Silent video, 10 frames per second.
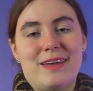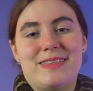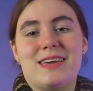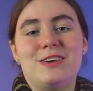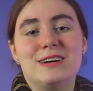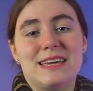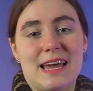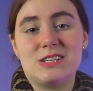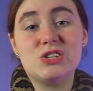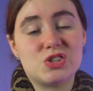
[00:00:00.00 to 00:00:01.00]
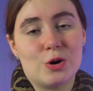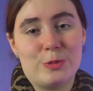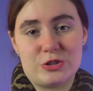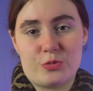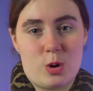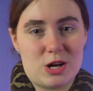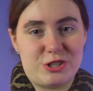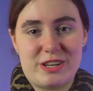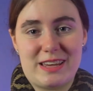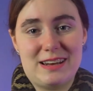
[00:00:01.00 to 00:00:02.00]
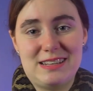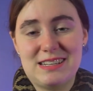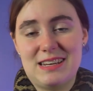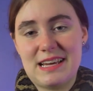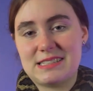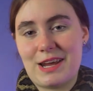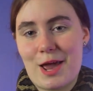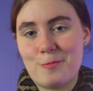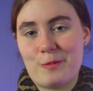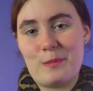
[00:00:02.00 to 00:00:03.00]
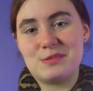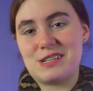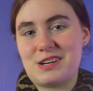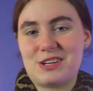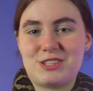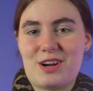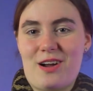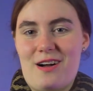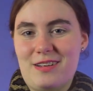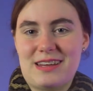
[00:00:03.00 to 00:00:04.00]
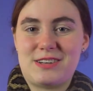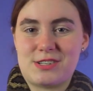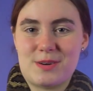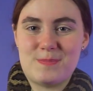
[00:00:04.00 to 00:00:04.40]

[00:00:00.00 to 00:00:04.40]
Thank you again so much for watching, and until next time, remember to nurture all nature.